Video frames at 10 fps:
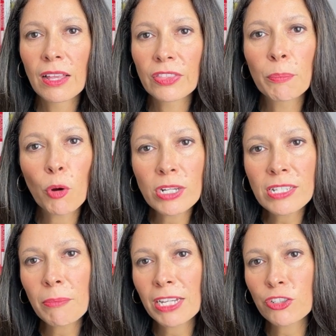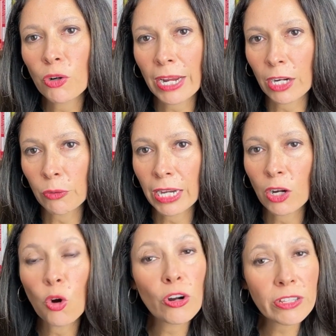The Boise metro area,
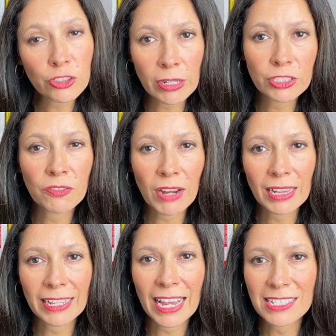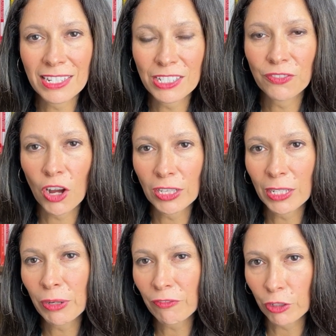or the Treasure Valley as it is fondly
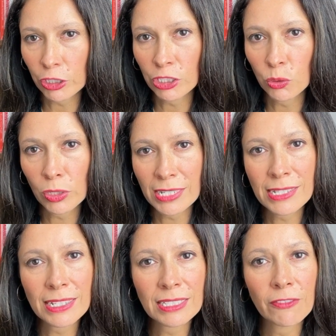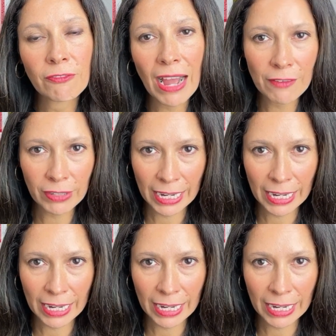referred to, consists of 5